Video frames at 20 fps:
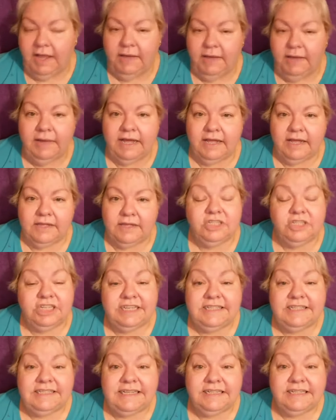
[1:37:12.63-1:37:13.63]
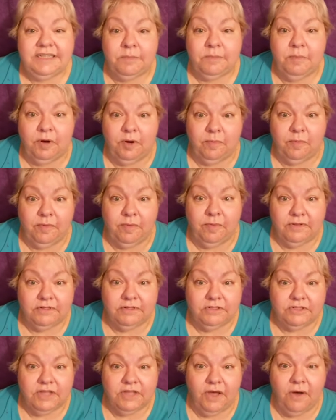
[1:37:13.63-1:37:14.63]
Well, she's into purple,
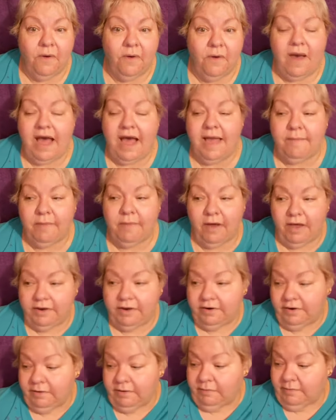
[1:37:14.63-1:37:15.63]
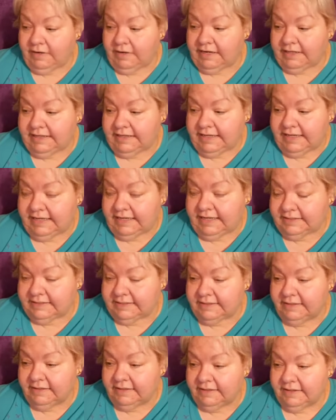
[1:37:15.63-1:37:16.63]
so I bought her one of these,
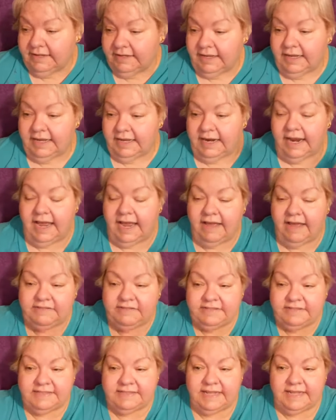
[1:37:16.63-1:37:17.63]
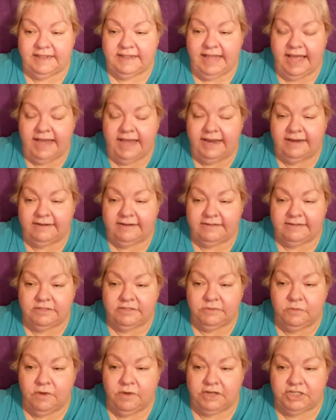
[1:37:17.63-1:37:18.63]
and I have to send that
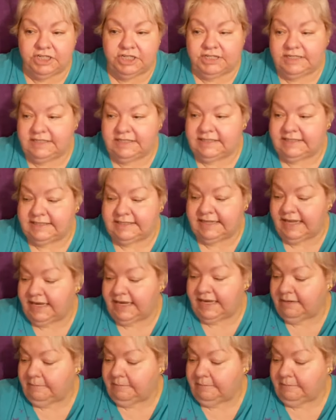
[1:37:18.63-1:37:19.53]
to Washington State.